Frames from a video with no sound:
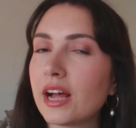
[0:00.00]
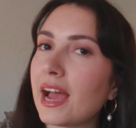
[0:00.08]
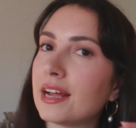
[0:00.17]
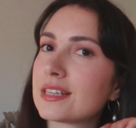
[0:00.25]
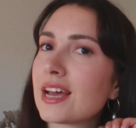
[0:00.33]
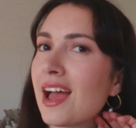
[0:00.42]

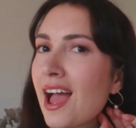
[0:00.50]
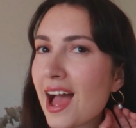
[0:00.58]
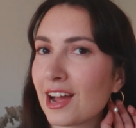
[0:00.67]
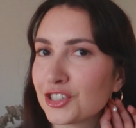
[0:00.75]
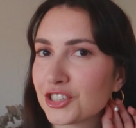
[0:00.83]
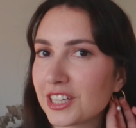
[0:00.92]
And
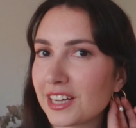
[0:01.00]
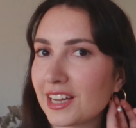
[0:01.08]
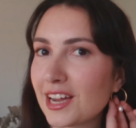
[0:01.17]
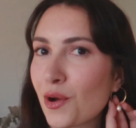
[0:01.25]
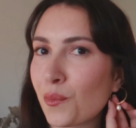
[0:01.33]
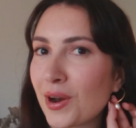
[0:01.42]

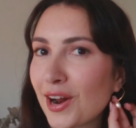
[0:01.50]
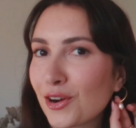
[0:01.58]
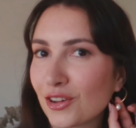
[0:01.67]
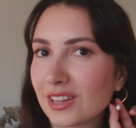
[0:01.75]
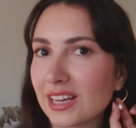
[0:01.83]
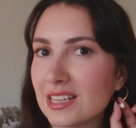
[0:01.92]
actually when I
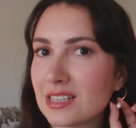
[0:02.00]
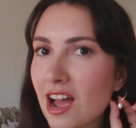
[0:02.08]
got these